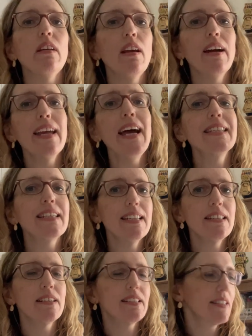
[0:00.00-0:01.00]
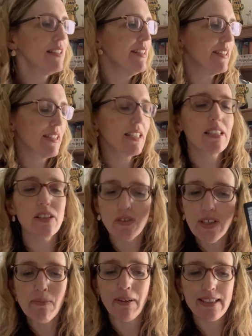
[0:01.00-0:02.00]
I decided to
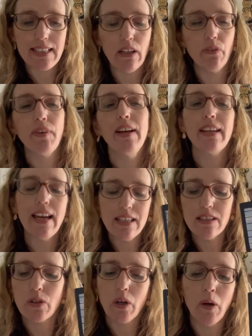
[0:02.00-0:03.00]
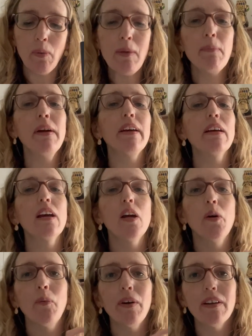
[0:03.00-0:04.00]
treat myself and head to a WIT book,
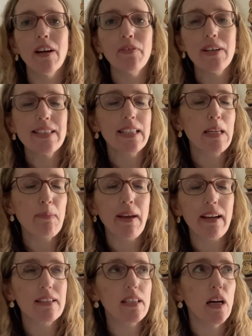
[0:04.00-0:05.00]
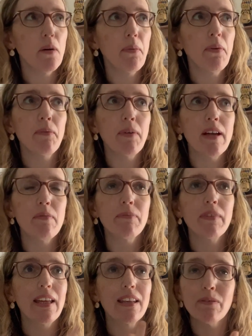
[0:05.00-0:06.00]
one that I recently picked up
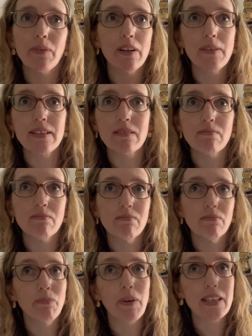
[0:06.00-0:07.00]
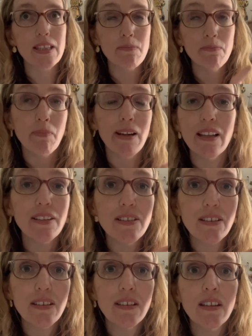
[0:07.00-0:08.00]
when I went to my
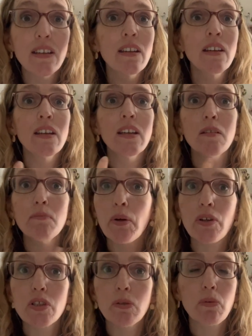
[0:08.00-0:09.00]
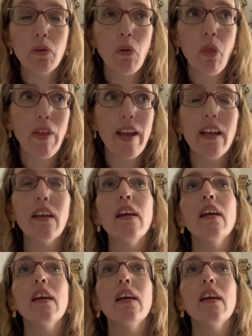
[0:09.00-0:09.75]
London bookshop crawl thing.